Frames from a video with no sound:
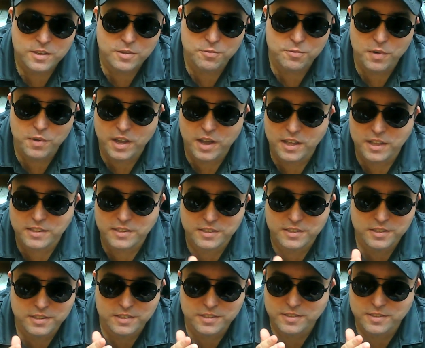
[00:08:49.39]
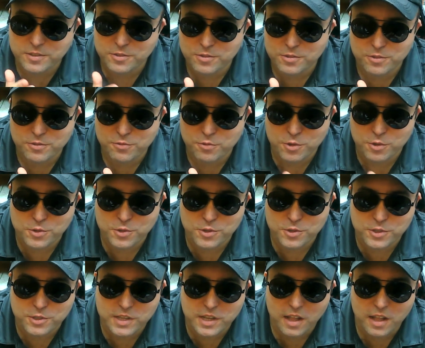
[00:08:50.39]
when you first
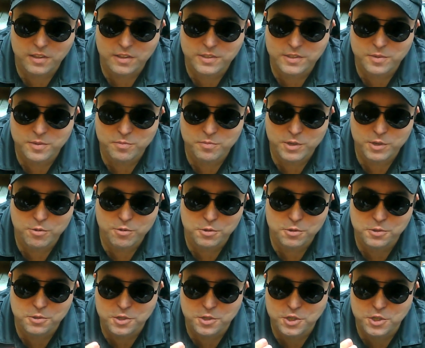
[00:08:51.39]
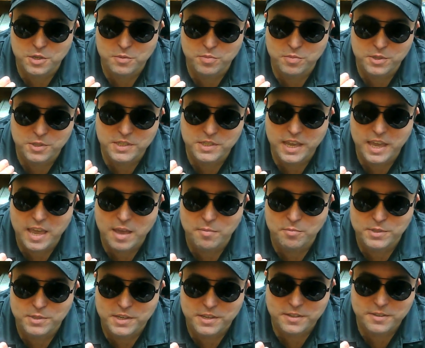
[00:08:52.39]
install it because the chip is empty